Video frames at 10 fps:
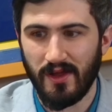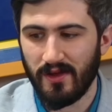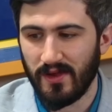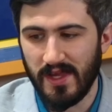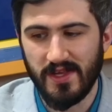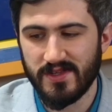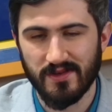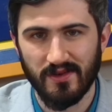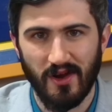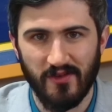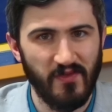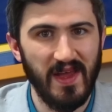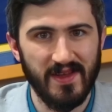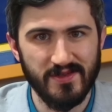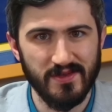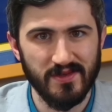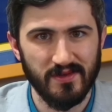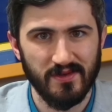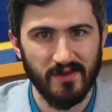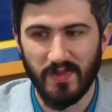He's our fans.
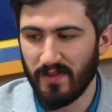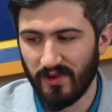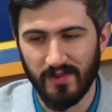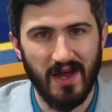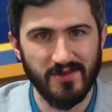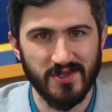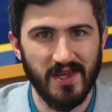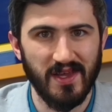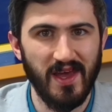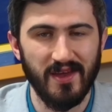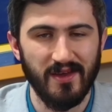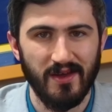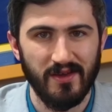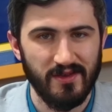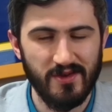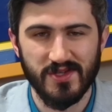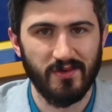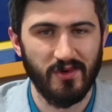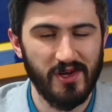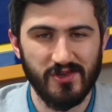The people in the comments are saying, hey, there's
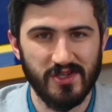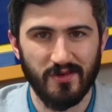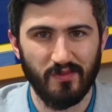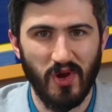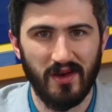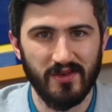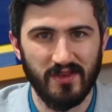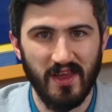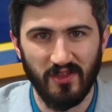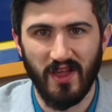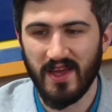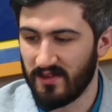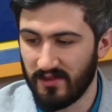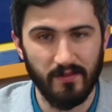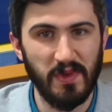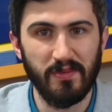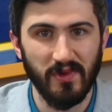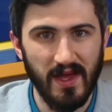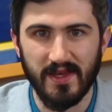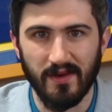someone who already drinks your product. The people
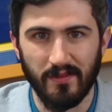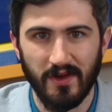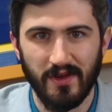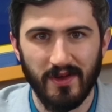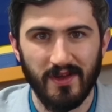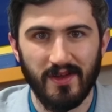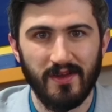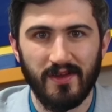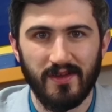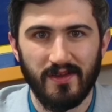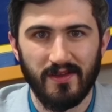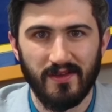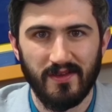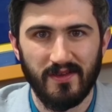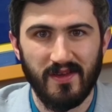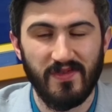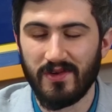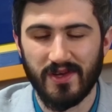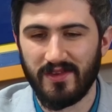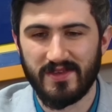like him. If they
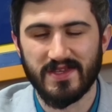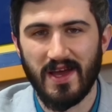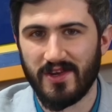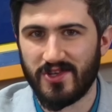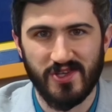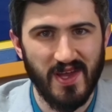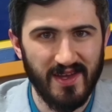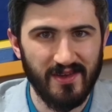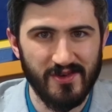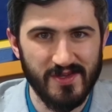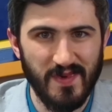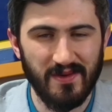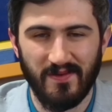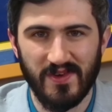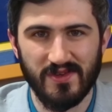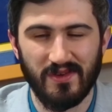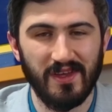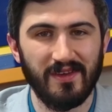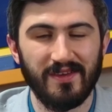don't cut this guy a check or just make him official, like,